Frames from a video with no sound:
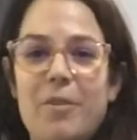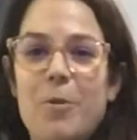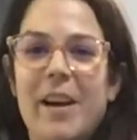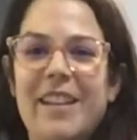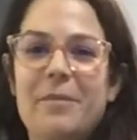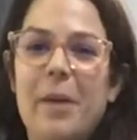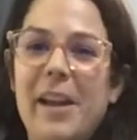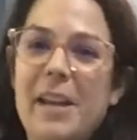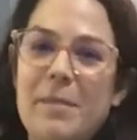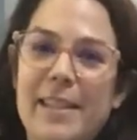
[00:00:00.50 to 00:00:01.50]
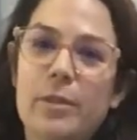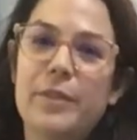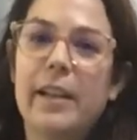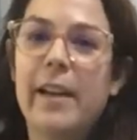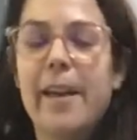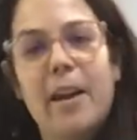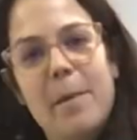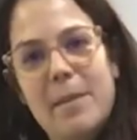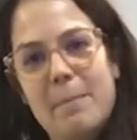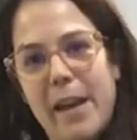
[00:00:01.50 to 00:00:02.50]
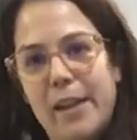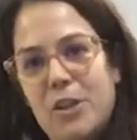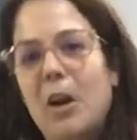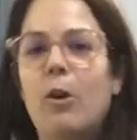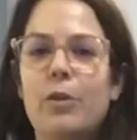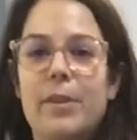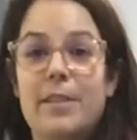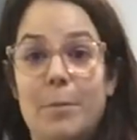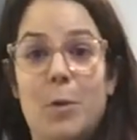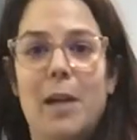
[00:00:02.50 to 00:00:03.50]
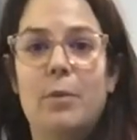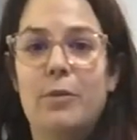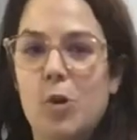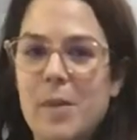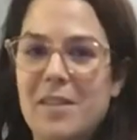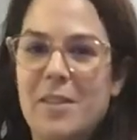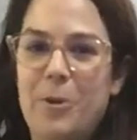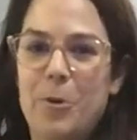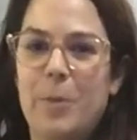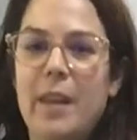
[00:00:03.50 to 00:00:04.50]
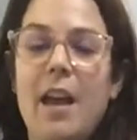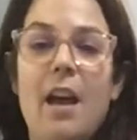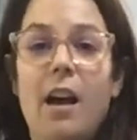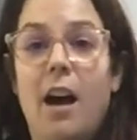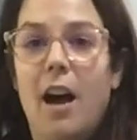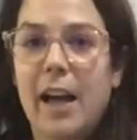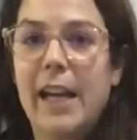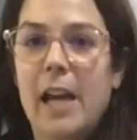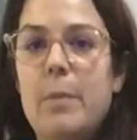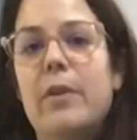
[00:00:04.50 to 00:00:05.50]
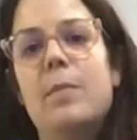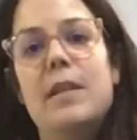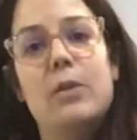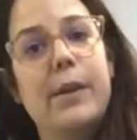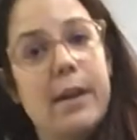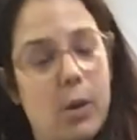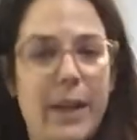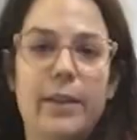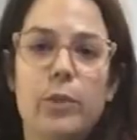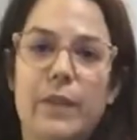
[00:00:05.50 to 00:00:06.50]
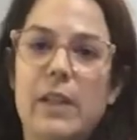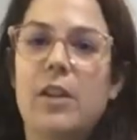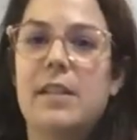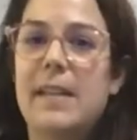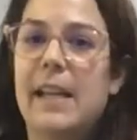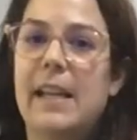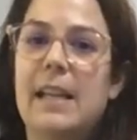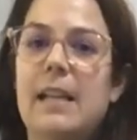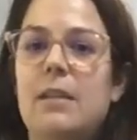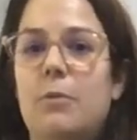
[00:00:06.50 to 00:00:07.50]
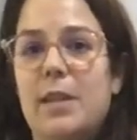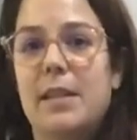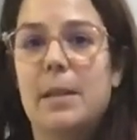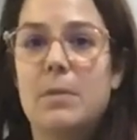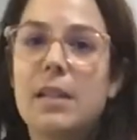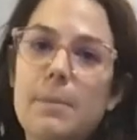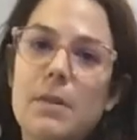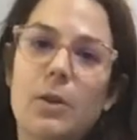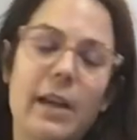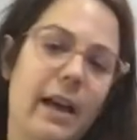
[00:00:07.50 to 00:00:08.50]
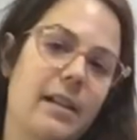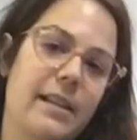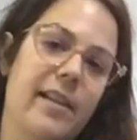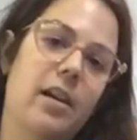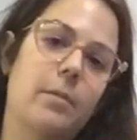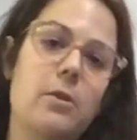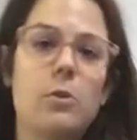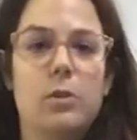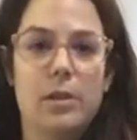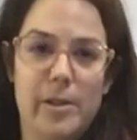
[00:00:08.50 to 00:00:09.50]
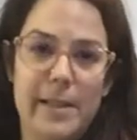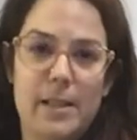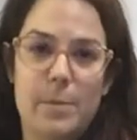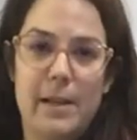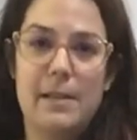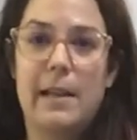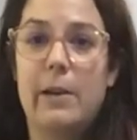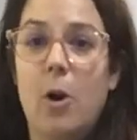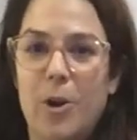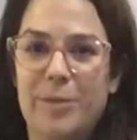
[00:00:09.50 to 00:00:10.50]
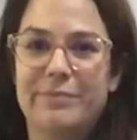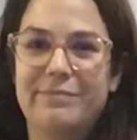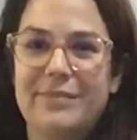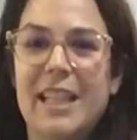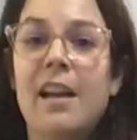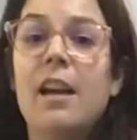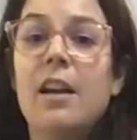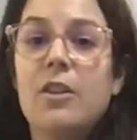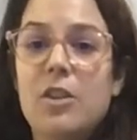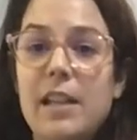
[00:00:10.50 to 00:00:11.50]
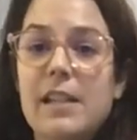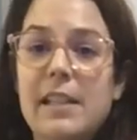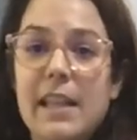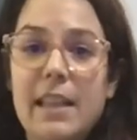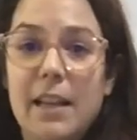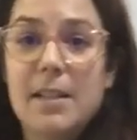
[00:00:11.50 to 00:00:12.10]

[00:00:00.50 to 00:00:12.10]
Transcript: everyone, my name is Sylvia and I'm the manager of the WA Performance School. I am going to be doing a quick little video today with some tips on how to set up your learning space at home. You can see that the